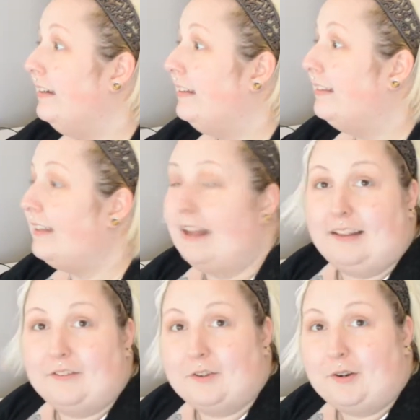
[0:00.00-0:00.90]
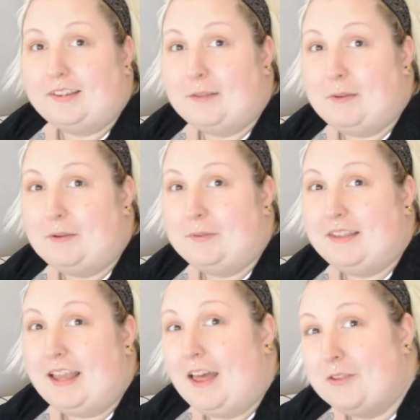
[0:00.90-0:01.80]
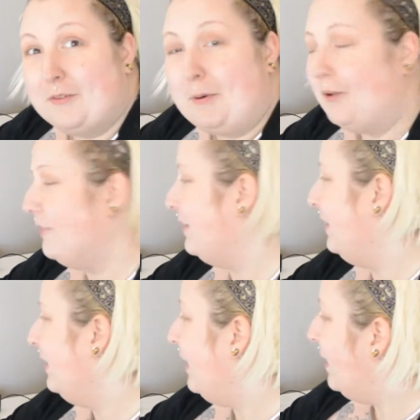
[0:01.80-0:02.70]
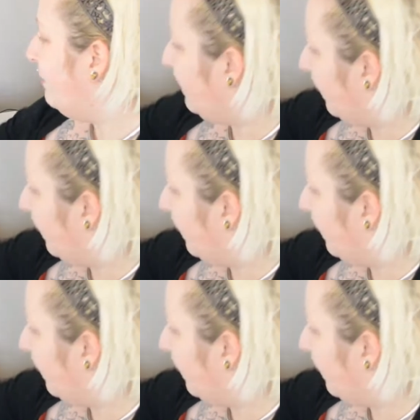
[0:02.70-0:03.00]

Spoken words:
style of the dress I made with the other part of it, but I